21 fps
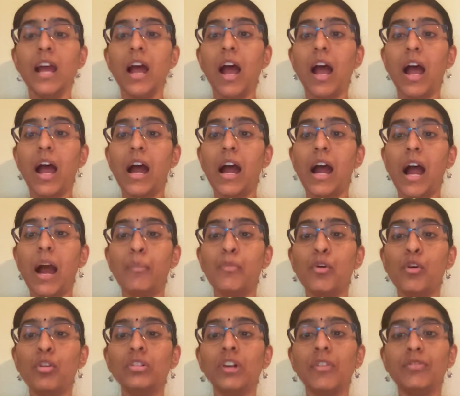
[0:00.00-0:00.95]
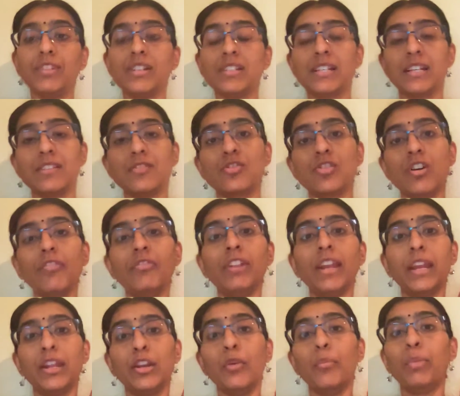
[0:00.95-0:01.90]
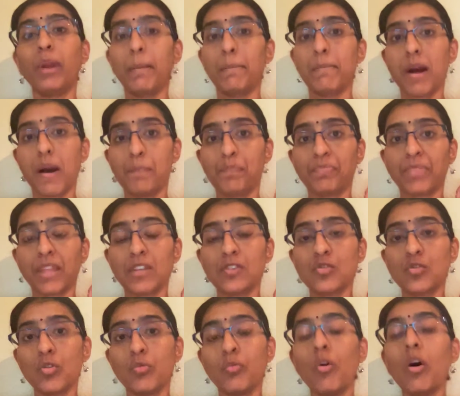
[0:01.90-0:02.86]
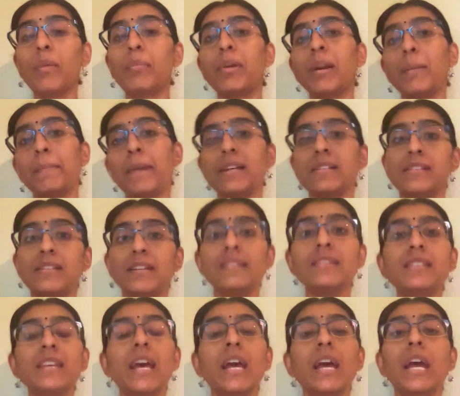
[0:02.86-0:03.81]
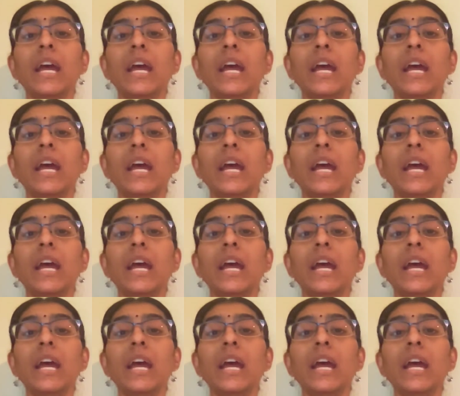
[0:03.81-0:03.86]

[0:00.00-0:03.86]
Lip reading: abode of the sons of Brahma. So who are Brahma's sons?